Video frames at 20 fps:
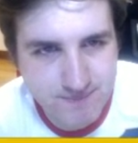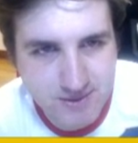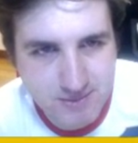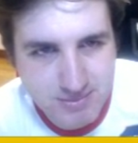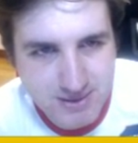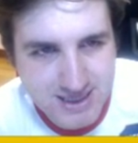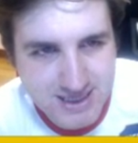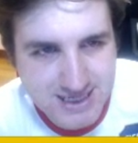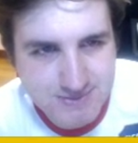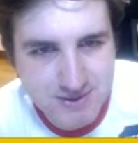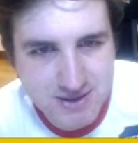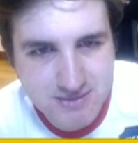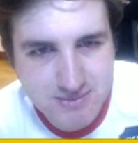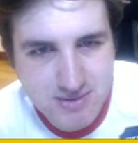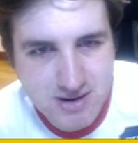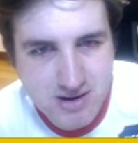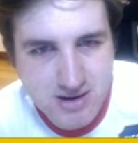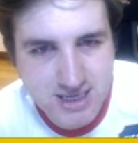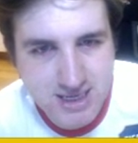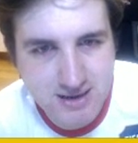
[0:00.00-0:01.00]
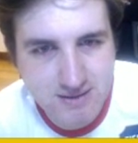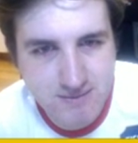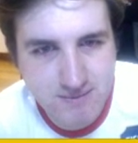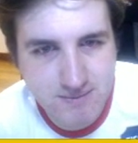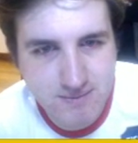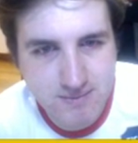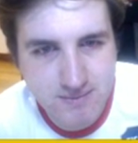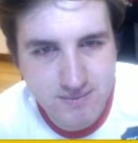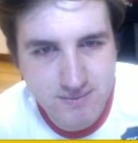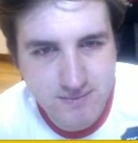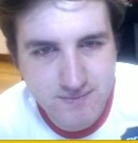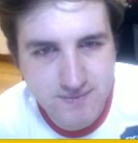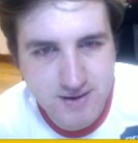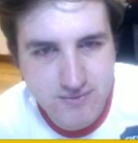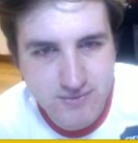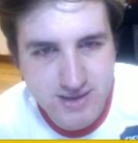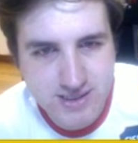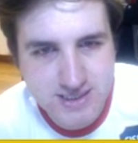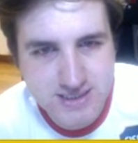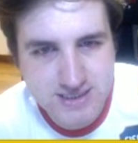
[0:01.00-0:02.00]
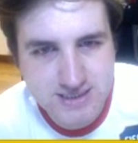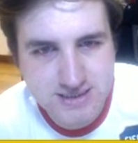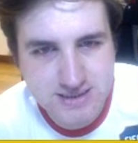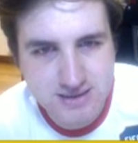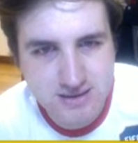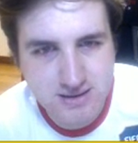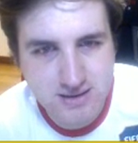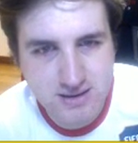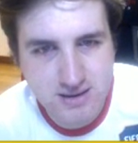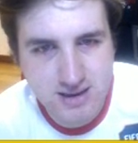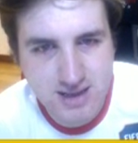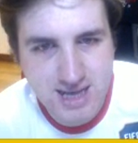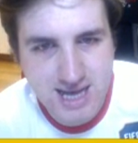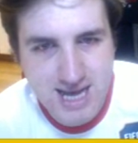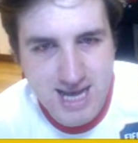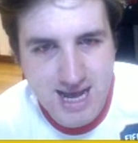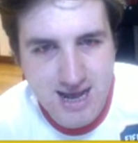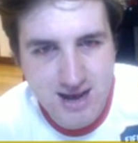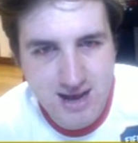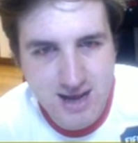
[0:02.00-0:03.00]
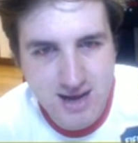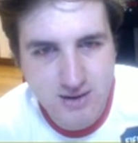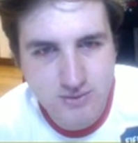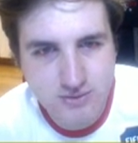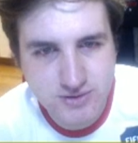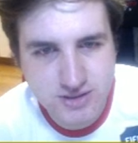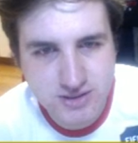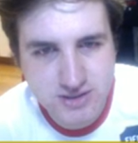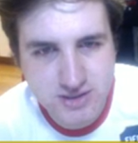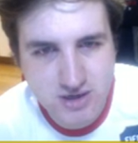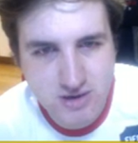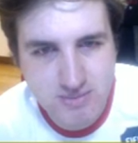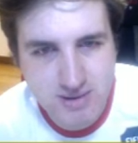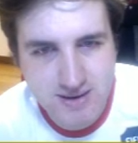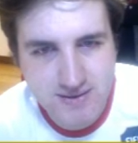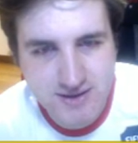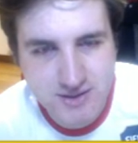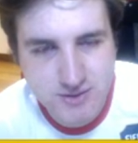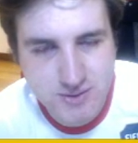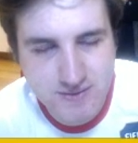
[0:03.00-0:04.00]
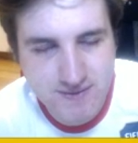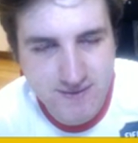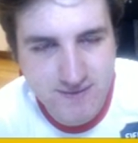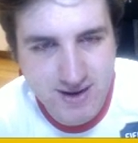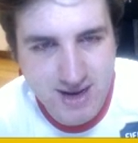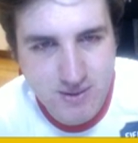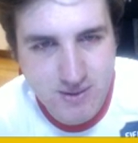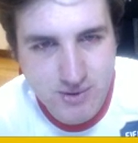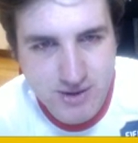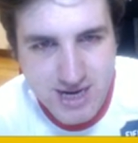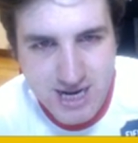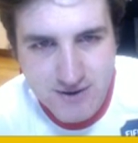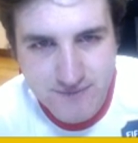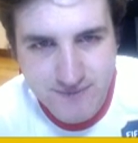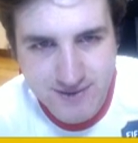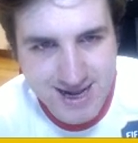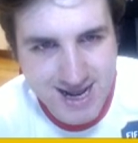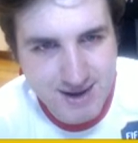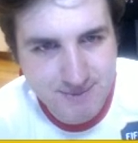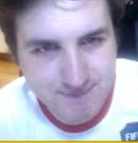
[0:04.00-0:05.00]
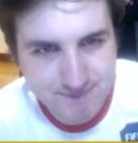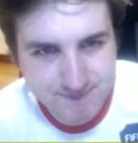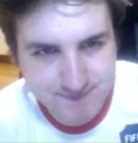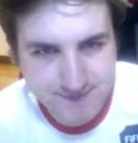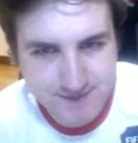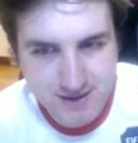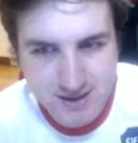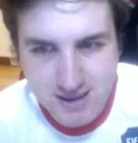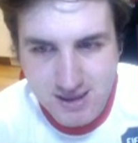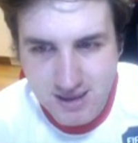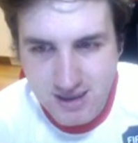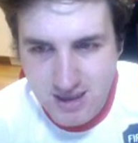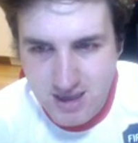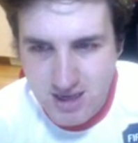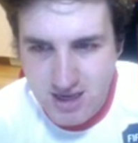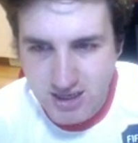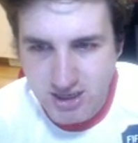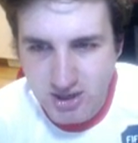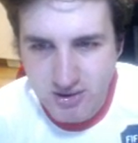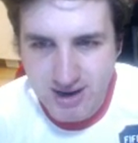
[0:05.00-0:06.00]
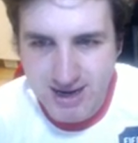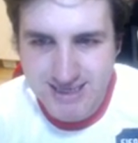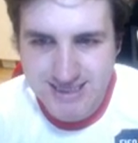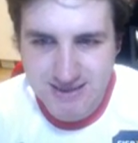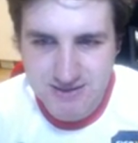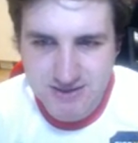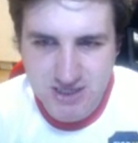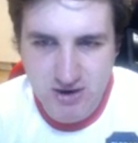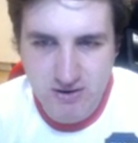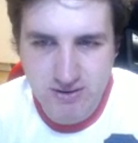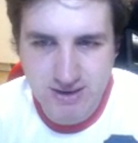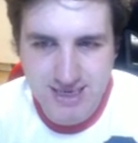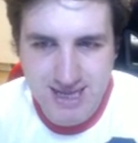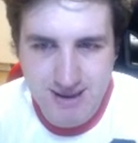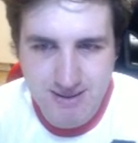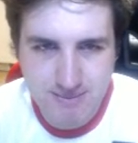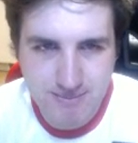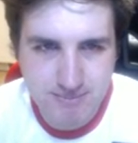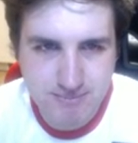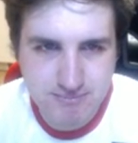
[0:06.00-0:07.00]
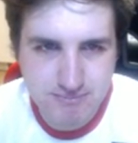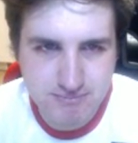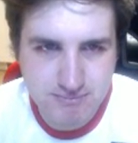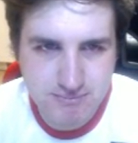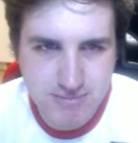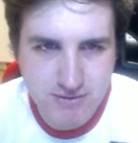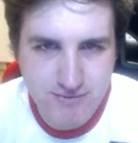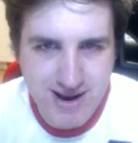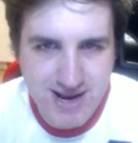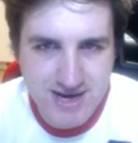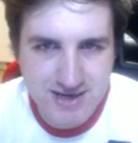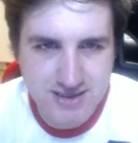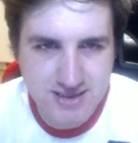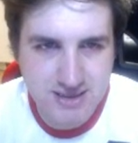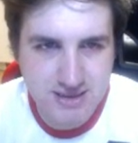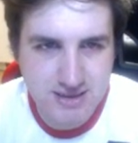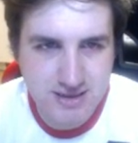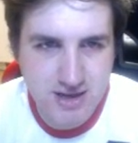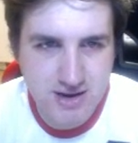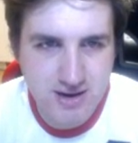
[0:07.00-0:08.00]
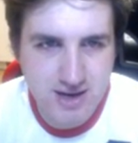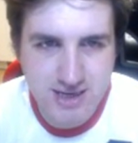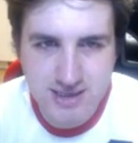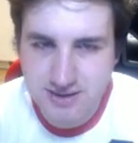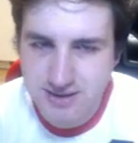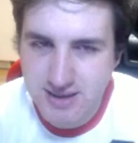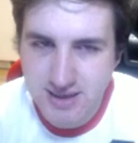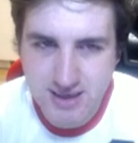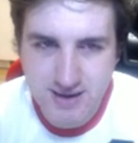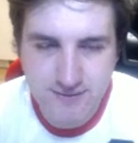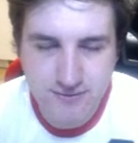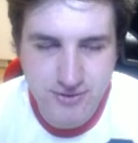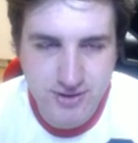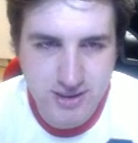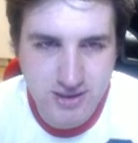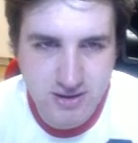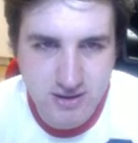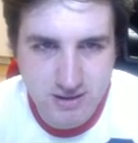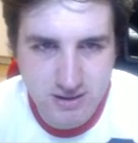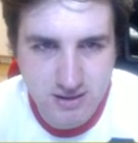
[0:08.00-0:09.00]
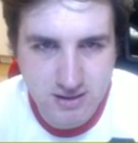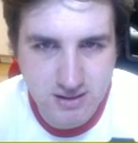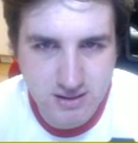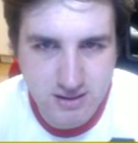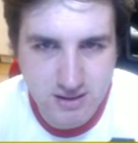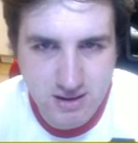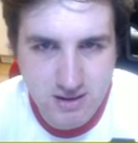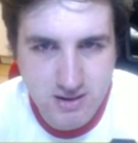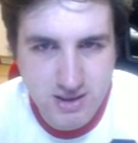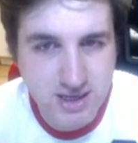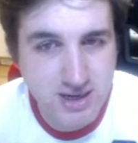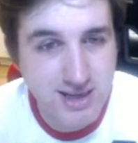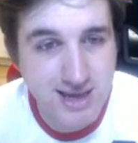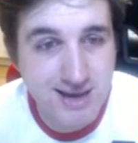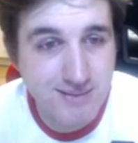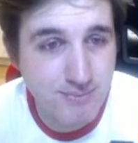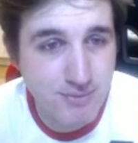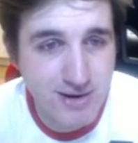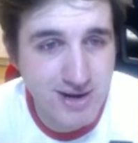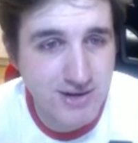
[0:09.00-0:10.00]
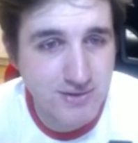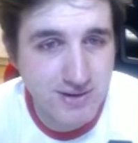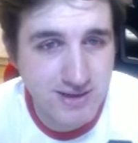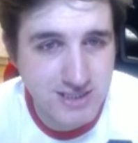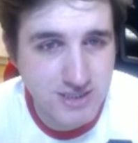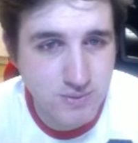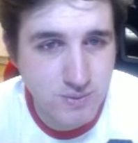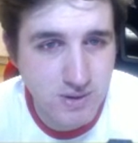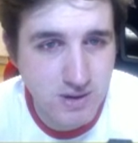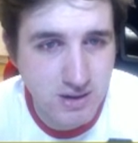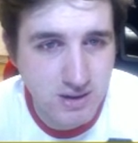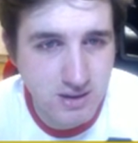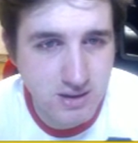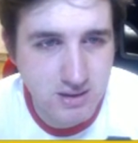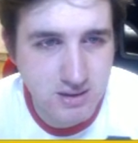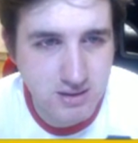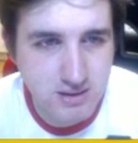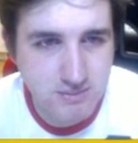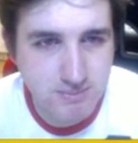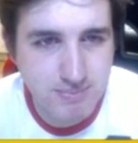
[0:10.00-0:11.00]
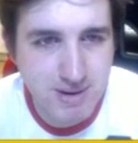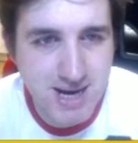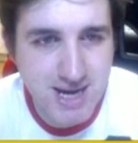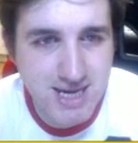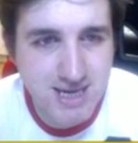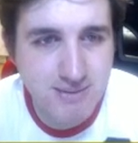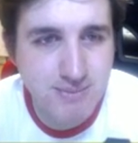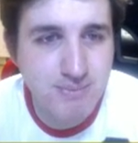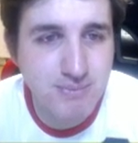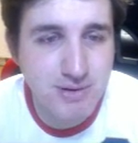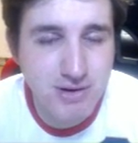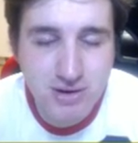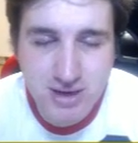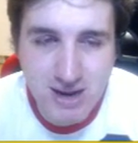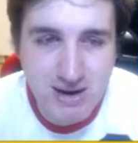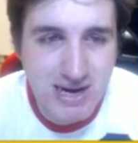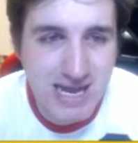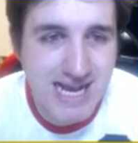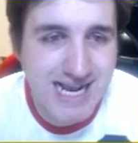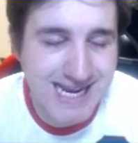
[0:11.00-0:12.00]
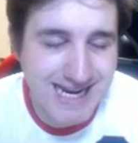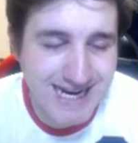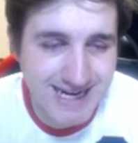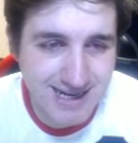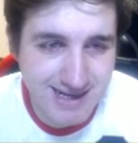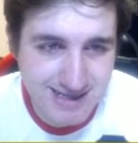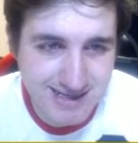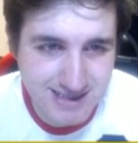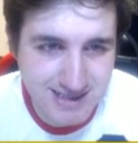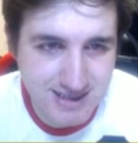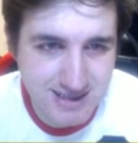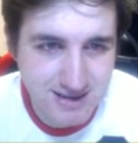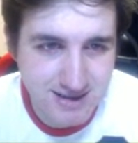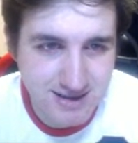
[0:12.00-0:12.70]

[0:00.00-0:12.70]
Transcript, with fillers: Please be on the market. There is... I will just go and buy the 25k one now if I can. Yo, guys, how's it going? Get Miranda? No, I, no I've already got... Oh, yeah, yeah, Miranda actually worked. Buy him. Look how laggy it is.